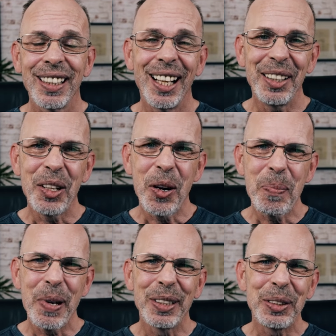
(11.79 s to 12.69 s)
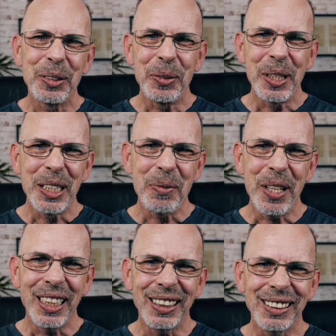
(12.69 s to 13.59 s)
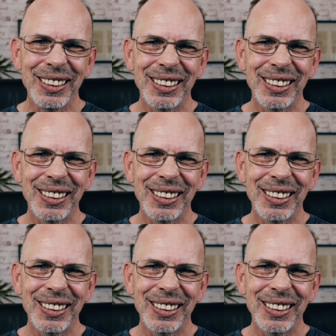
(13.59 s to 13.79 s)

I hope you're doing well.